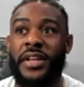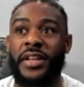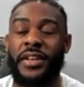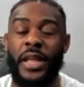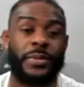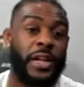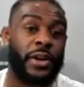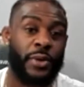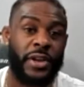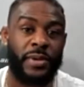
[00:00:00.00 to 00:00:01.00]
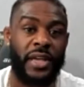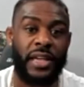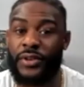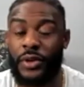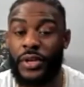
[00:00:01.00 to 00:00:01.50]
names that are already big, even
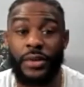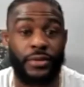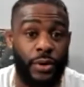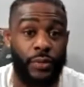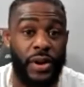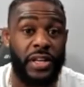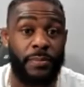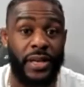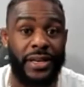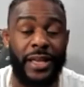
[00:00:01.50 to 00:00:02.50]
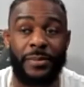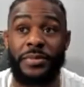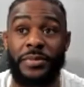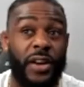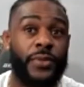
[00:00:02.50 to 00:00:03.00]
though he was already a big name
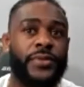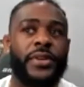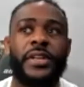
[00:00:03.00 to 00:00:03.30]
himself.